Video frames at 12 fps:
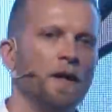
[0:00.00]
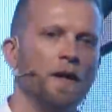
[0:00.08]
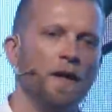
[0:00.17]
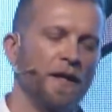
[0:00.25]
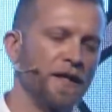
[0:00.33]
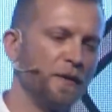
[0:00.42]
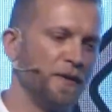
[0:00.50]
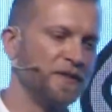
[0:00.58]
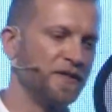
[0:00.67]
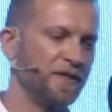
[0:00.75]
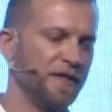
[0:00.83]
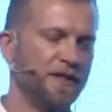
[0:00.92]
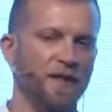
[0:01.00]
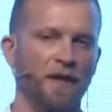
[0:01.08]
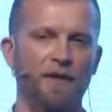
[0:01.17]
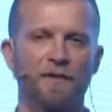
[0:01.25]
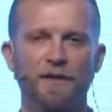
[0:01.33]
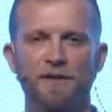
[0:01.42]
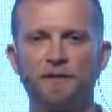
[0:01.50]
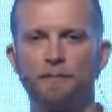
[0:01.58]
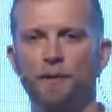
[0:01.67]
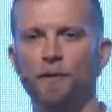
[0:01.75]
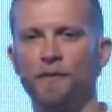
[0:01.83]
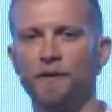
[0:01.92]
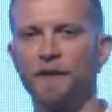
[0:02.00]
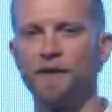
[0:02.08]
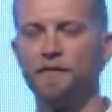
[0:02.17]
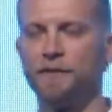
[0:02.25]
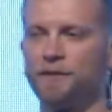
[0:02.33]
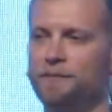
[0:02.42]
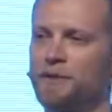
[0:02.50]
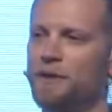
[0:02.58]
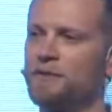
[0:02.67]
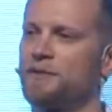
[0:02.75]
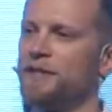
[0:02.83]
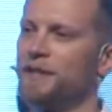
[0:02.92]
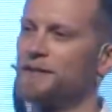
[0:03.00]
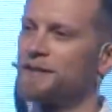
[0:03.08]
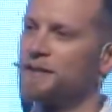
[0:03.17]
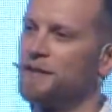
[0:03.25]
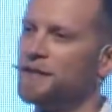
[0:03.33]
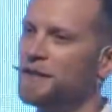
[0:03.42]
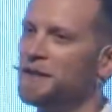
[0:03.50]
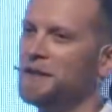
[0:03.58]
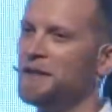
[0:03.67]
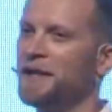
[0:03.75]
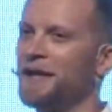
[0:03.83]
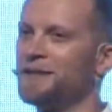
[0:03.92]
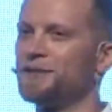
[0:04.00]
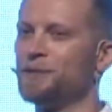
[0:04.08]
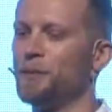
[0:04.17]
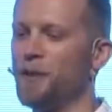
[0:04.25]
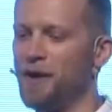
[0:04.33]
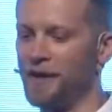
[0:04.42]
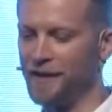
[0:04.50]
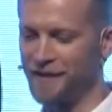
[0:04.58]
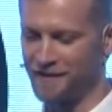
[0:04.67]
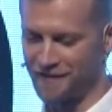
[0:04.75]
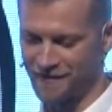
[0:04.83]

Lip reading: I go into detail, I think it's important that I give you some context as to why